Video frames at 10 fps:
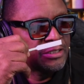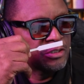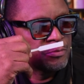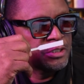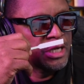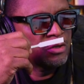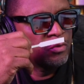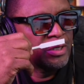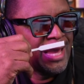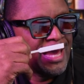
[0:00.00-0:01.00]
this particular
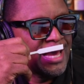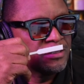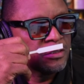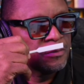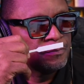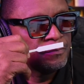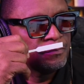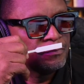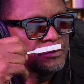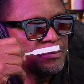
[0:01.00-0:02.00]
one has,
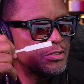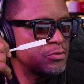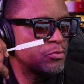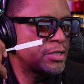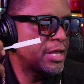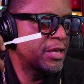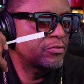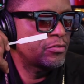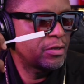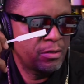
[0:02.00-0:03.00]
let me see what it
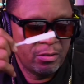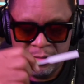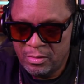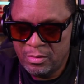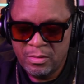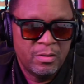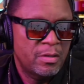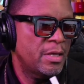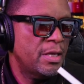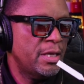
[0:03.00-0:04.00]
has.
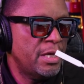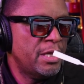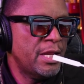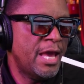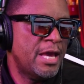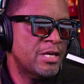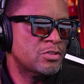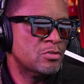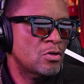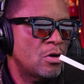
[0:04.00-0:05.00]
It
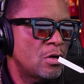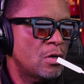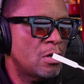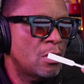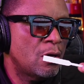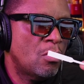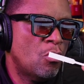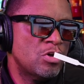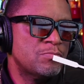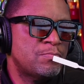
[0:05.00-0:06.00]
has
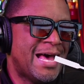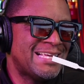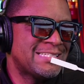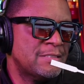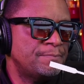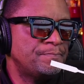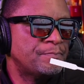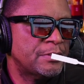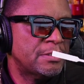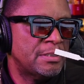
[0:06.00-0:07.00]
orange blossom,
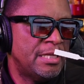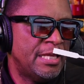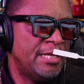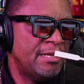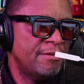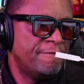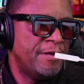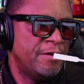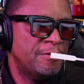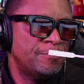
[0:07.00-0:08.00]
lily of the
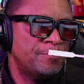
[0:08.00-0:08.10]
field.